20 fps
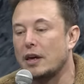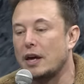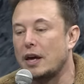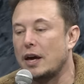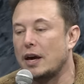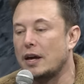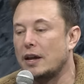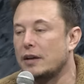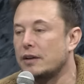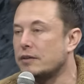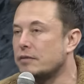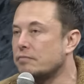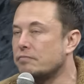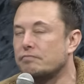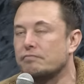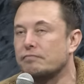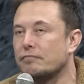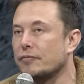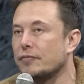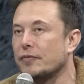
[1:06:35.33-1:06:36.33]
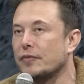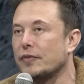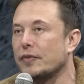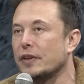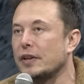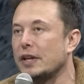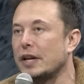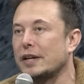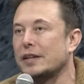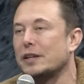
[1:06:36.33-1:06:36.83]
And
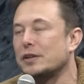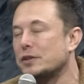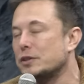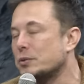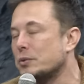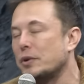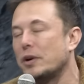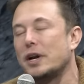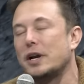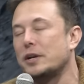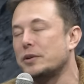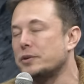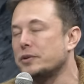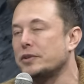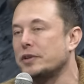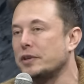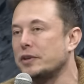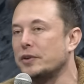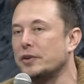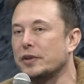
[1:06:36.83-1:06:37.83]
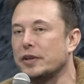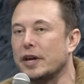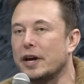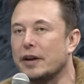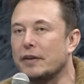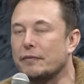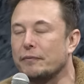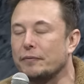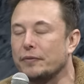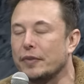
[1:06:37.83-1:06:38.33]
like they just were not interested in doing
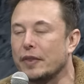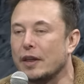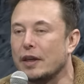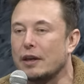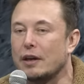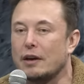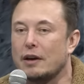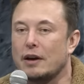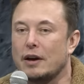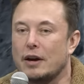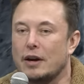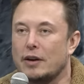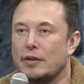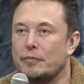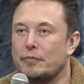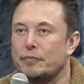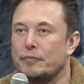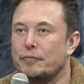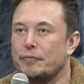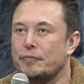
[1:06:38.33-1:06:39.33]
that. Um,